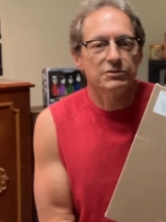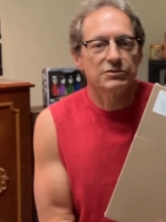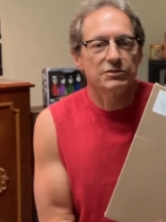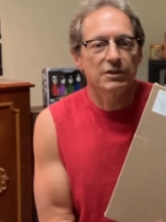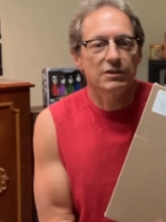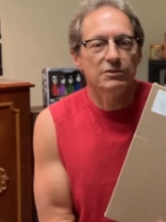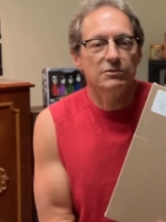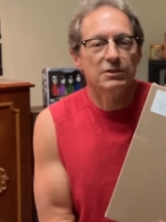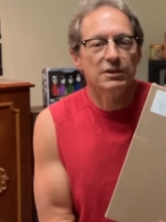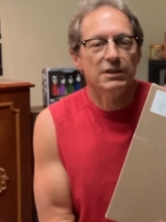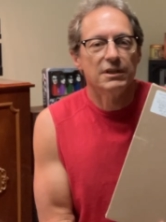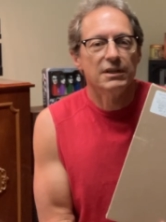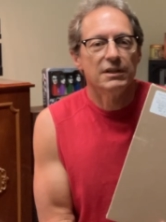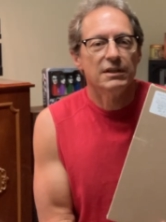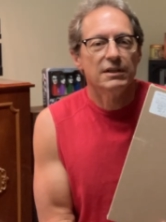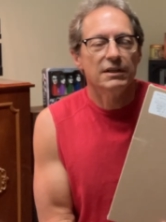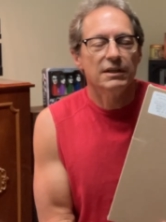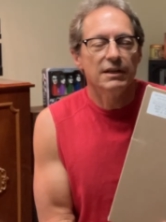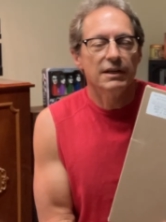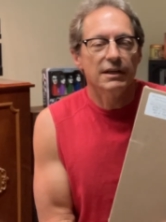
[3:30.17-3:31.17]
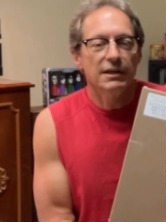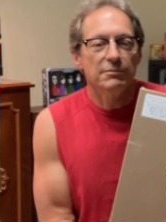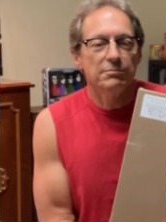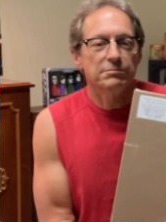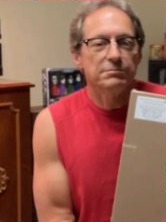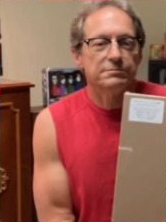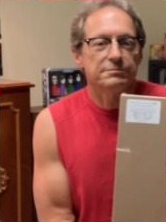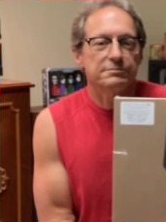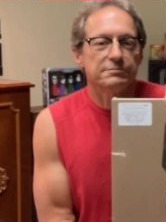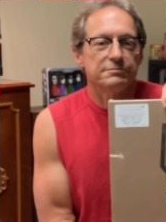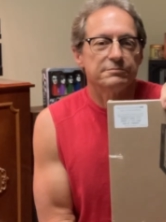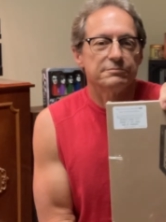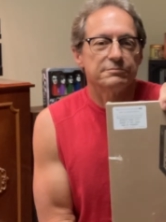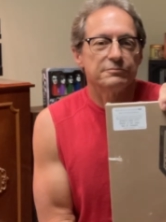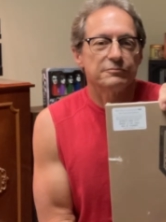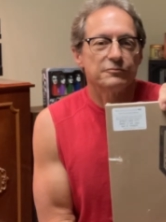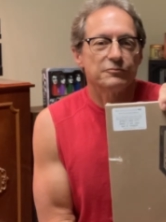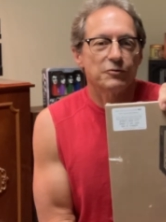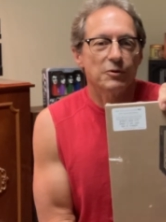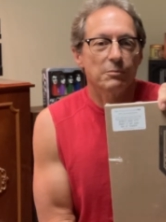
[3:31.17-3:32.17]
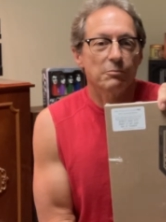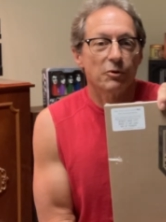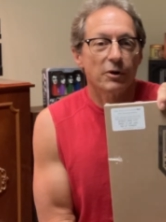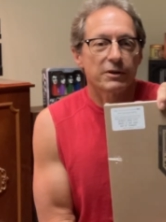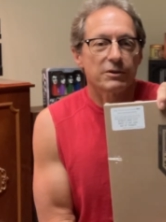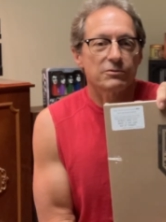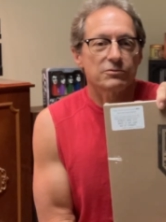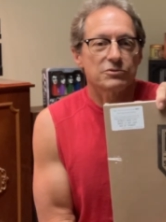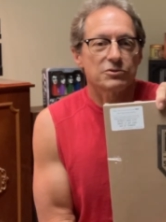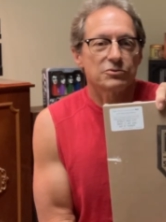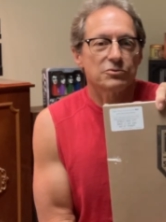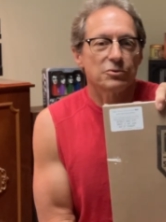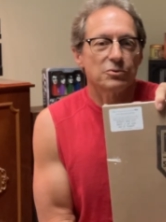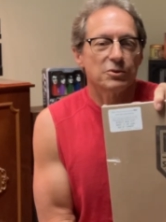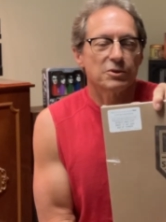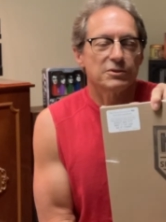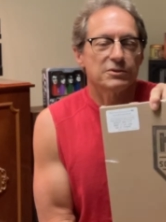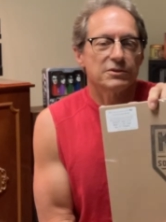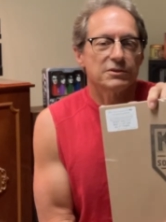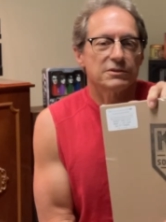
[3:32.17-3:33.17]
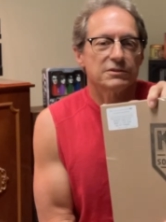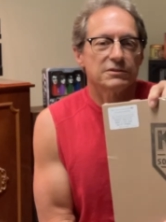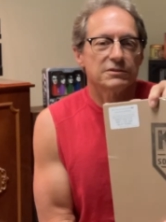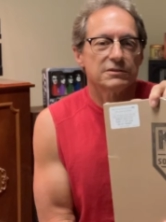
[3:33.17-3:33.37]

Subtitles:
So from record store